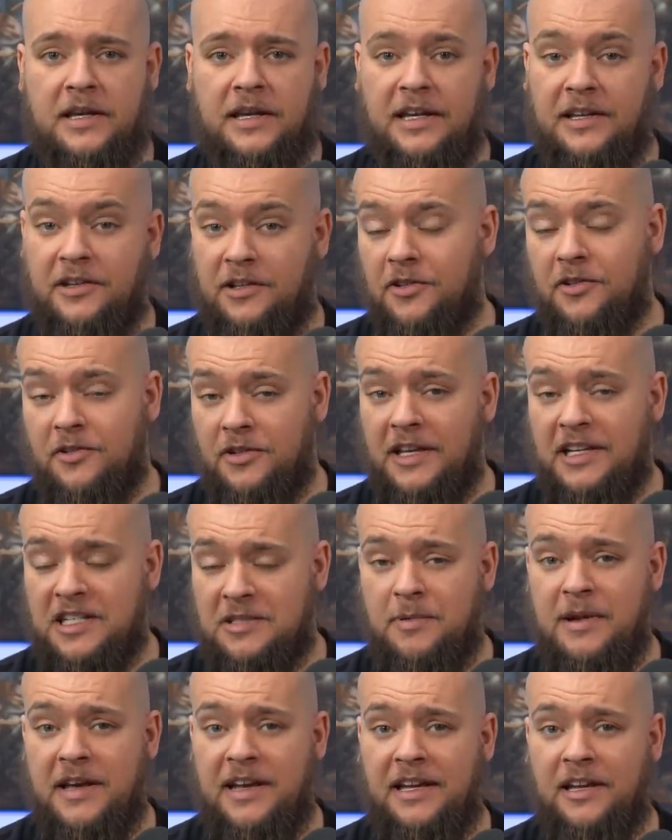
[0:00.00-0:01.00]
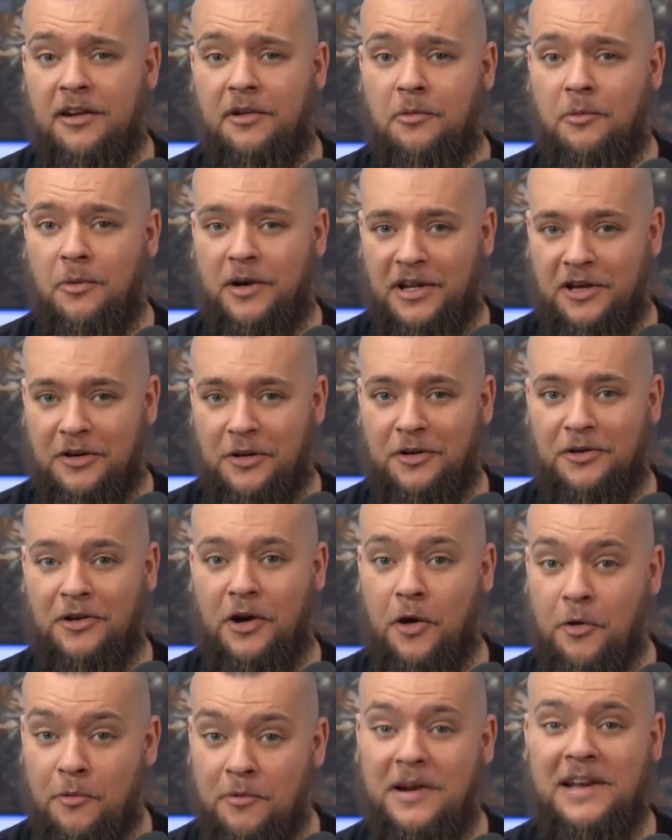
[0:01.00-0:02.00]
It doesn't explain why God
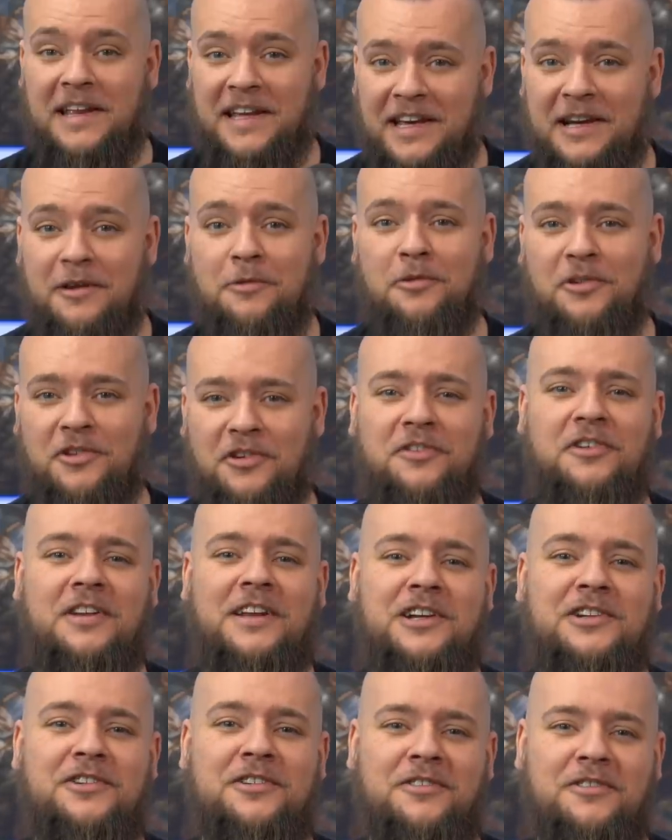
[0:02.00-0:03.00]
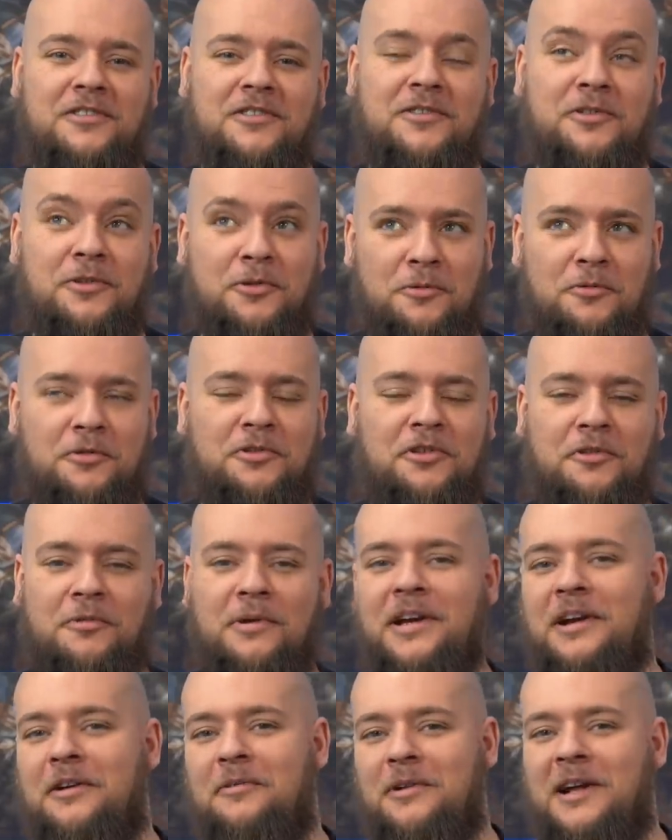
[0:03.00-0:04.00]
only heals conditions that
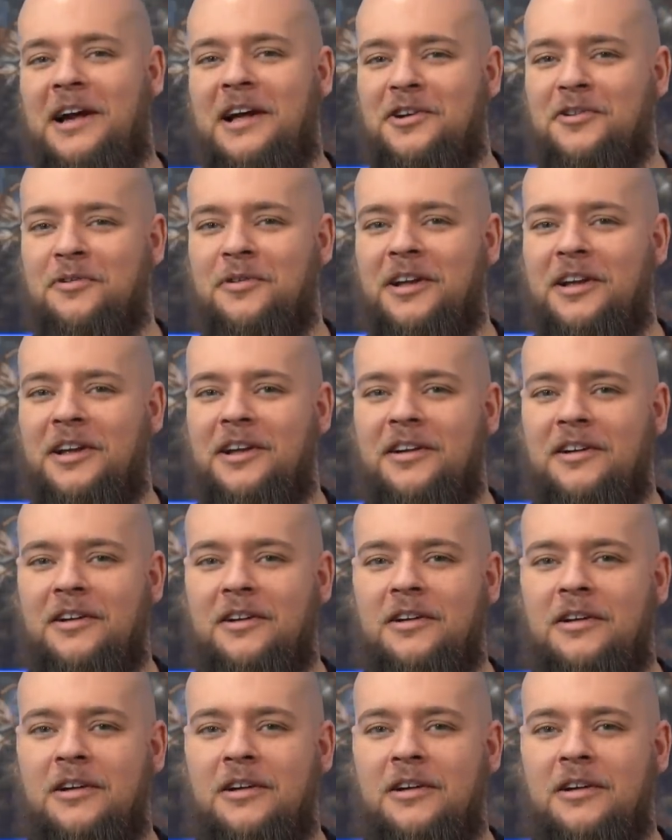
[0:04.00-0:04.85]
also heal naturally.